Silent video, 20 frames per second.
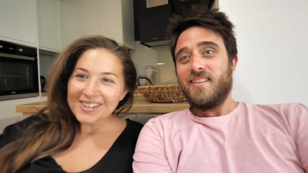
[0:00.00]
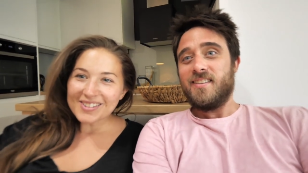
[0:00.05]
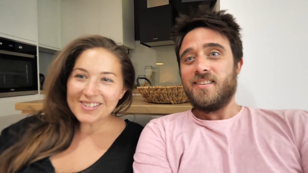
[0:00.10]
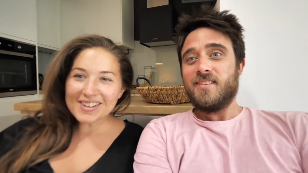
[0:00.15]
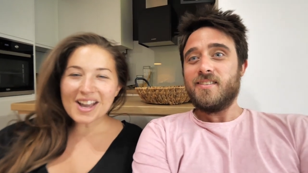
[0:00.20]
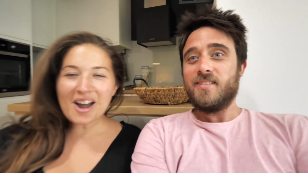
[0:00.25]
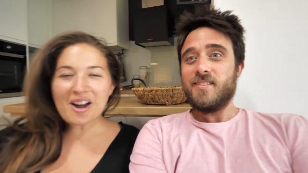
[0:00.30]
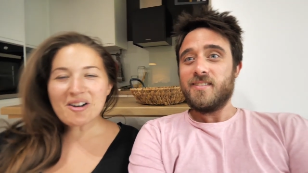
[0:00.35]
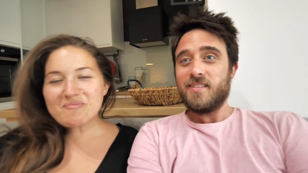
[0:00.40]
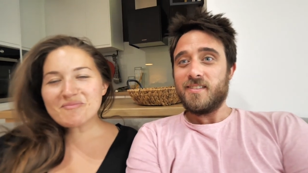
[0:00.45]

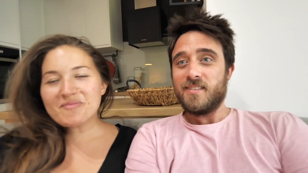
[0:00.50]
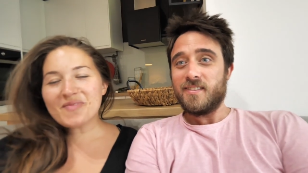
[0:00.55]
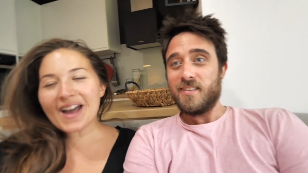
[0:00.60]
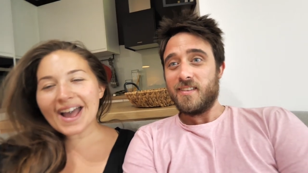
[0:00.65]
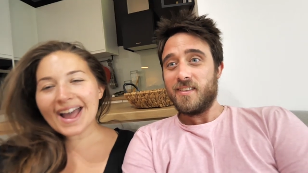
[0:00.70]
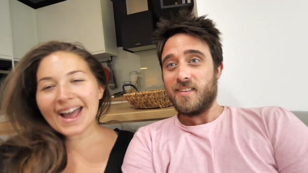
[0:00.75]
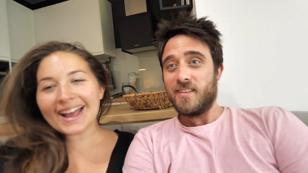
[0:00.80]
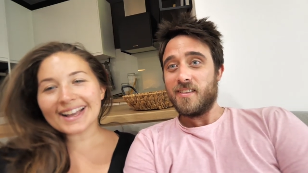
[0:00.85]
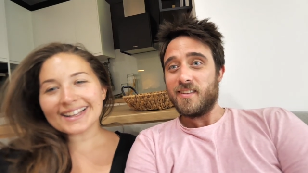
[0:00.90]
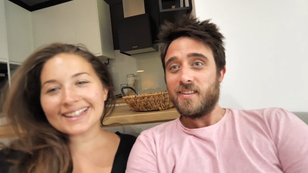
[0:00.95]
Speaker 1: We are
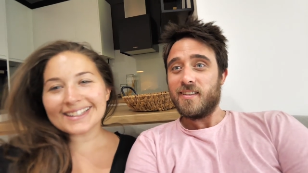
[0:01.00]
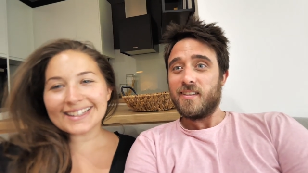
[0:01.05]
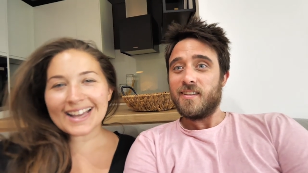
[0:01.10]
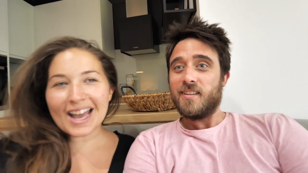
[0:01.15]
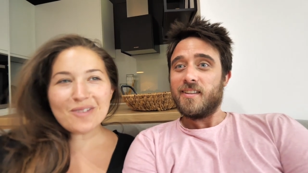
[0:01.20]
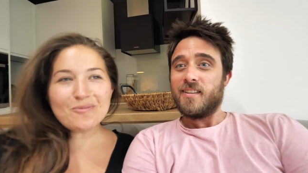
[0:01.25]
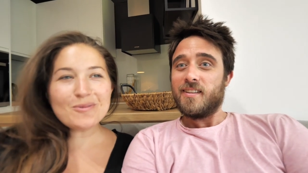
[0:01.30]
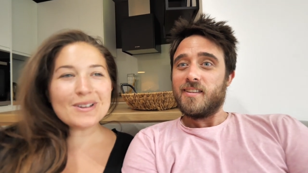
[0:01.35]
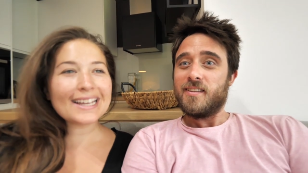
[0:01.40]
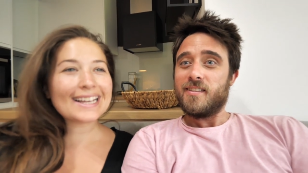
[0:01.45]
back
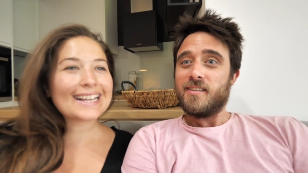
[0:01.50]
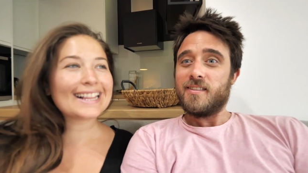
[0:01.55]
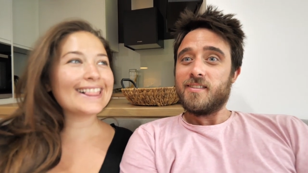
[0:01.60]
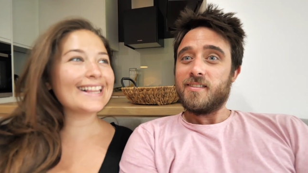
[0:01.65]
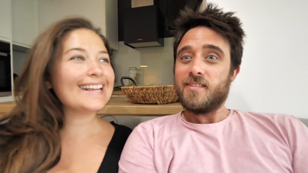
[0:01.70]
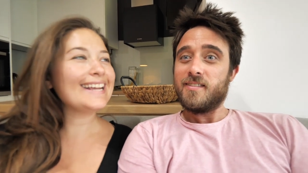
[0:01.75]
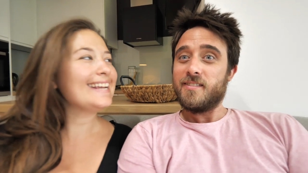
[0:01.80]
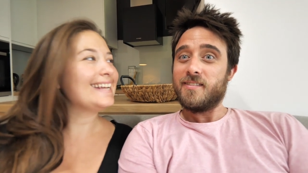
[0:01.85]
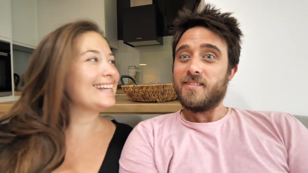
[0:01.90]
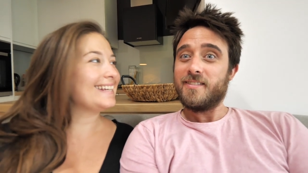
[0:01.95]
and we're
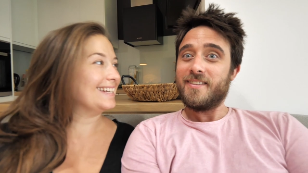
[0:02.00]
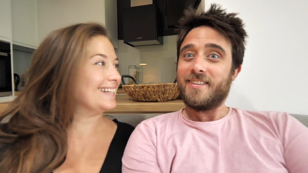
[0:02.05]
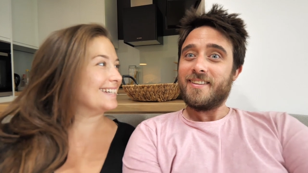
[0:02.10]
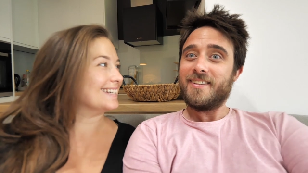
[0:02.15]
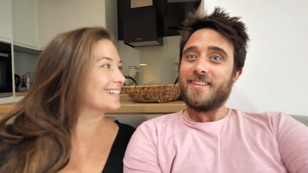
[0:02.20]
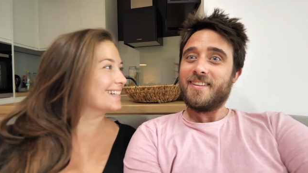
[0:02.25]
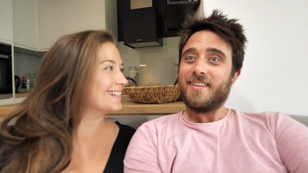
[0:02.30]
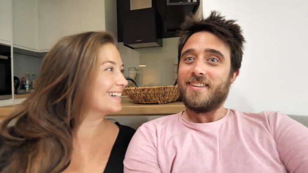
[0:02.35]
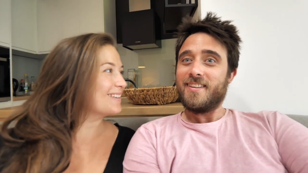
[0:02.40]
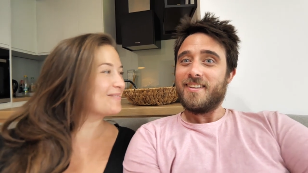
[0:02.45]
clean.
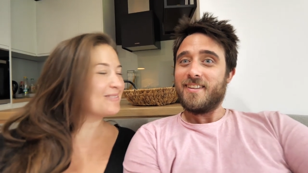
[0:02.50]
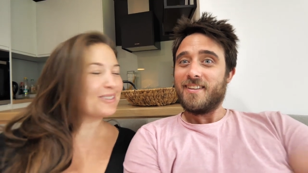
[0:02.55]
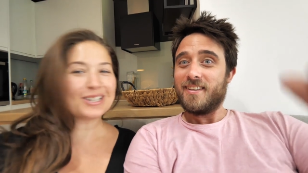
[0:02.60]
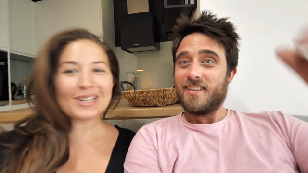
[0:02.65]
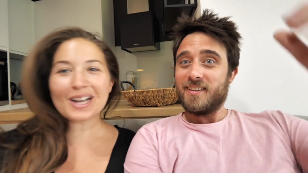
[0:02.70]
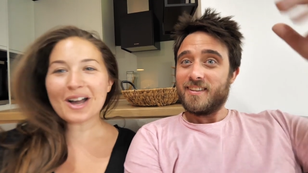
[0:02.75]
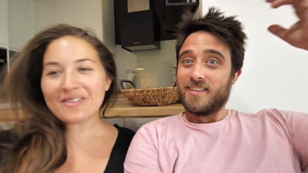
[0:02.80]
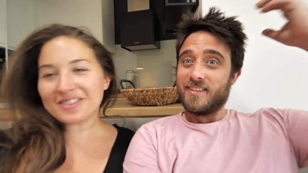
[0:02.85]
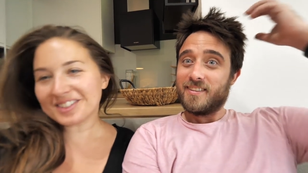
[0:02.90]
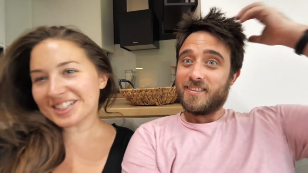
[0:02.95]
I'm not
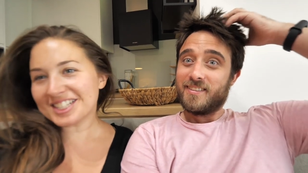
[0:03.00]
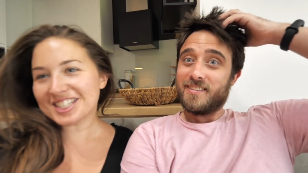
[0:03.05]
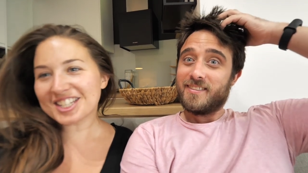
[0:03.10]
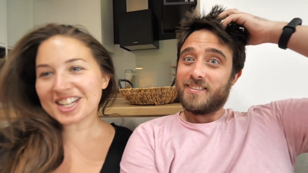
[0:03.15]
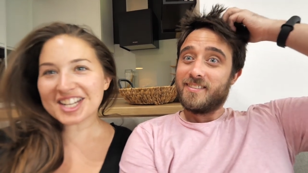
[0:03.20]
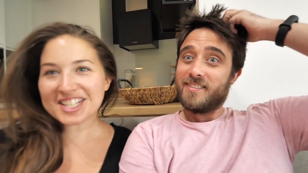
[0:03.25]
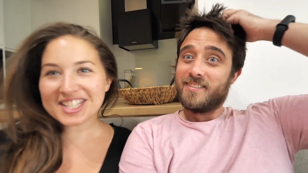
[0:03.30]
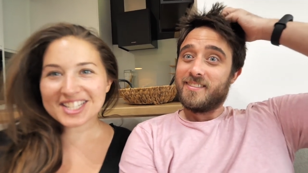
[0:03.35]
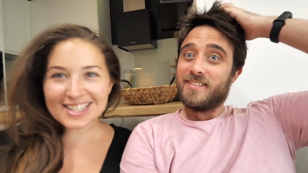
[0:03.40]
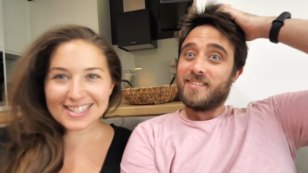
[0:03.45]
covered in
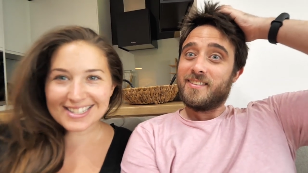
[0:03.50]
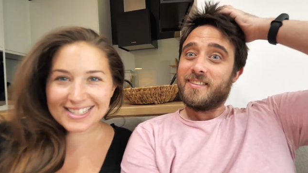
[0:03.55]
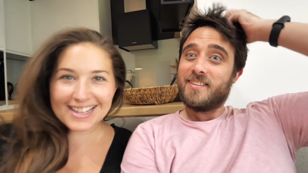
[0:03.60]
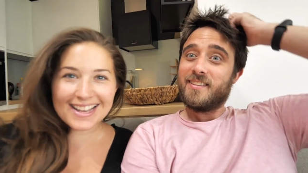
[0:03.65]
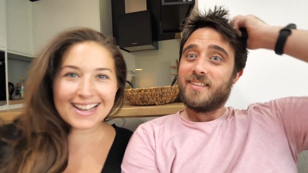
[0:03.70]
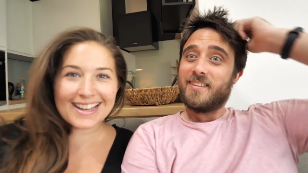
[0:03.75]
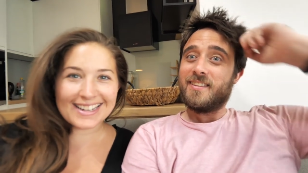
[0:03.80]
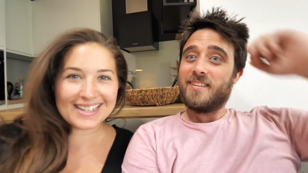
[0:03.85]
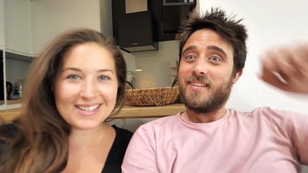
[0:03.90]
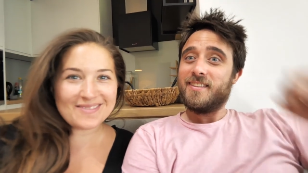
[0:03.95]
dust and
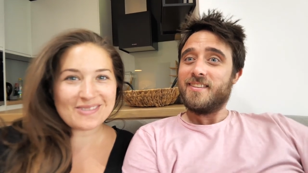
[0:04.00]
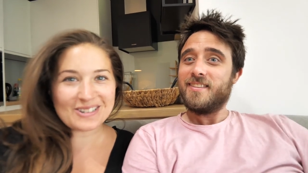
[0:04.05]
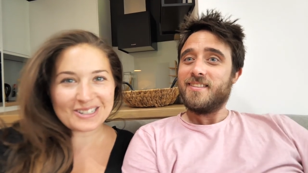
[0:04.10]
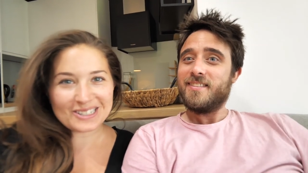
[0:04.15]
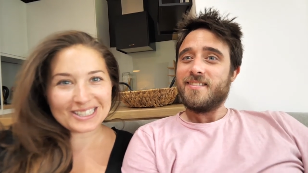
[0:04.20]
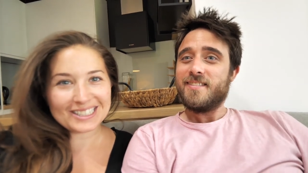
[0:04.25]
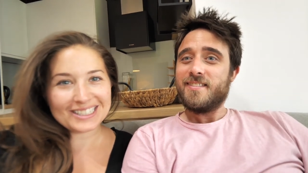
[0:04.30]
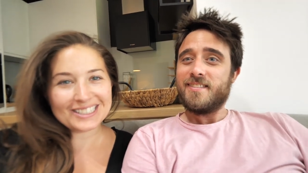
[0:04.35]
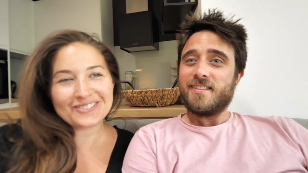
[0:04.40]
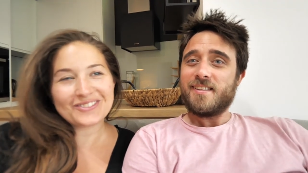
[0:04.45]
dirt
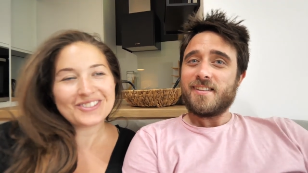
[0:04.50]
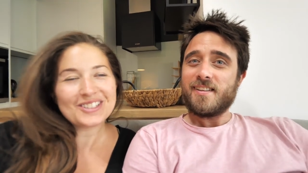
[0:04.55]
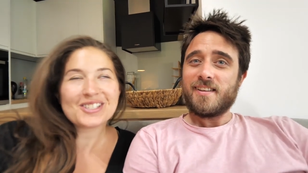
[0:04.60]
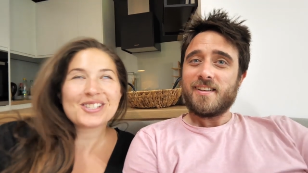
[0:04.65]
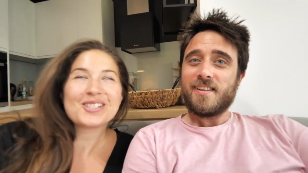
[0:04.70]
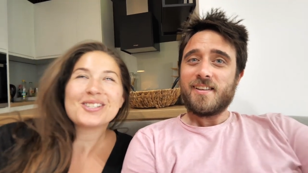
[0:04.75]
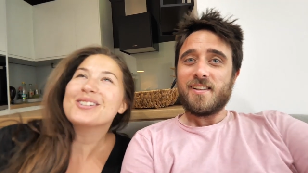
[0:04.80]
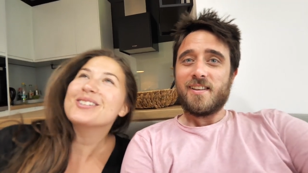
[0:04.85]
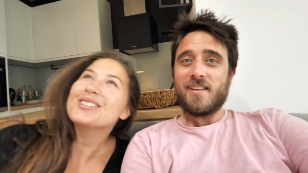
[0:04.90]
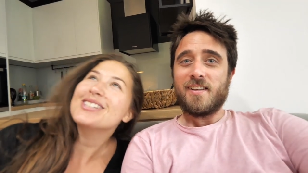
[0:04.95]
anymore. It feels
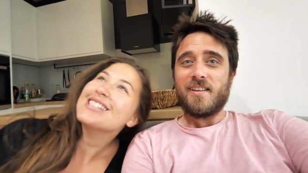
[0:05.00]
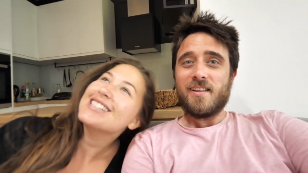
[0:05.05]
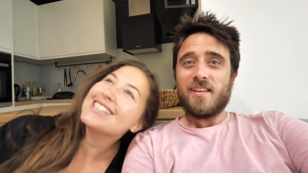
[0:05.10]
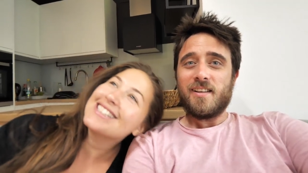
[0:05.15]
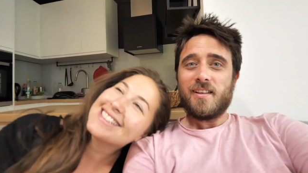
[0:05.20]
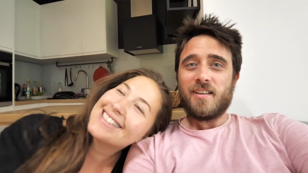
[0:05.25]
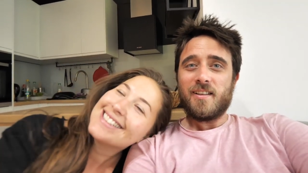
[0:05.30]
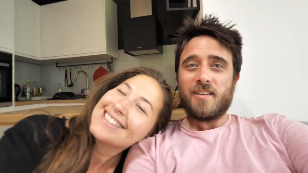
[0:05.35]
so good.